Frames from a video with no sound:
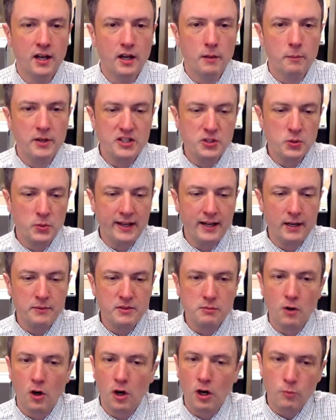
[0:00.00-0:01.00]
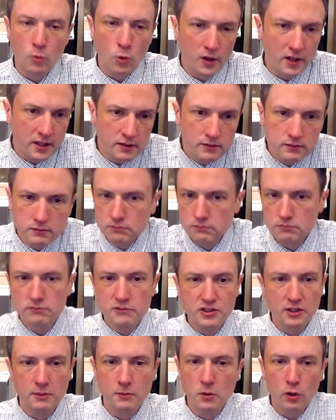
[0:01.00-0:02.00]
But as we get up tomorrow morning,
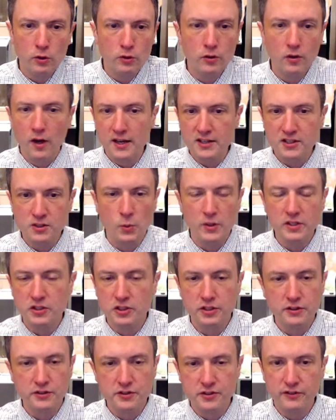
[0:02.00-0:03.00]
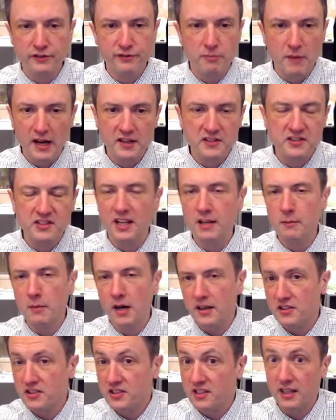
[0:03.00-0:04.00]
some localized wind chills of minus 8,
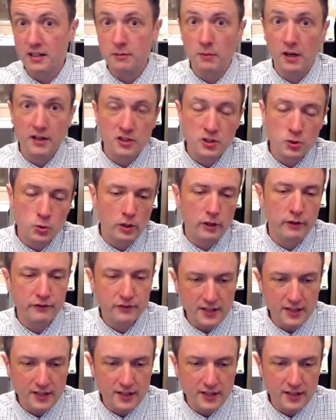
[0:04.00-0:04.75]
minus 10, minus 12,